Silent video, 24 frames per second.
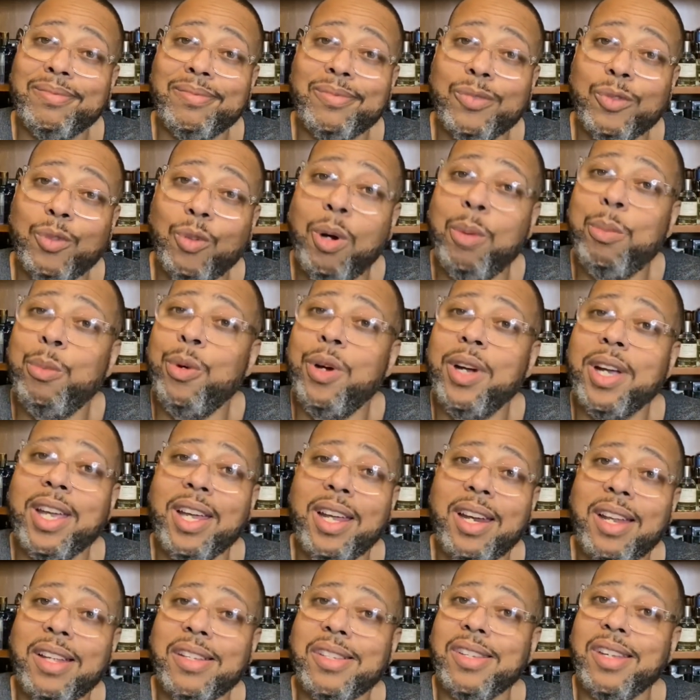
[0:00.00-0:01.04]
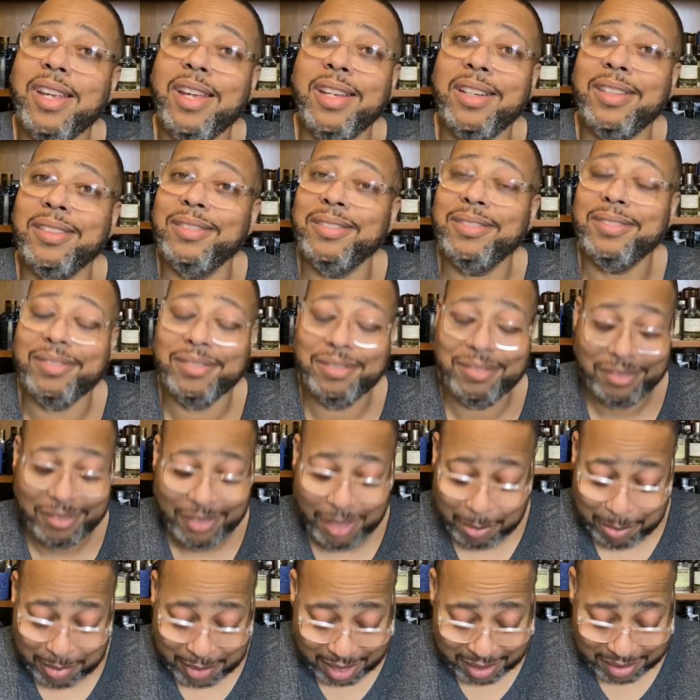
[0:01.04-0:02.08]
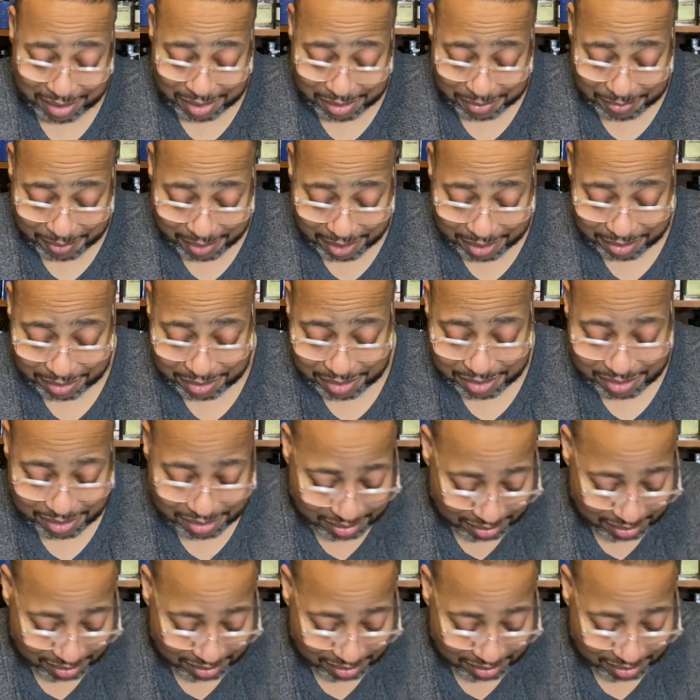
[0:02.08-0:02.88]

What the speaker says: what more can I say about this fragrance?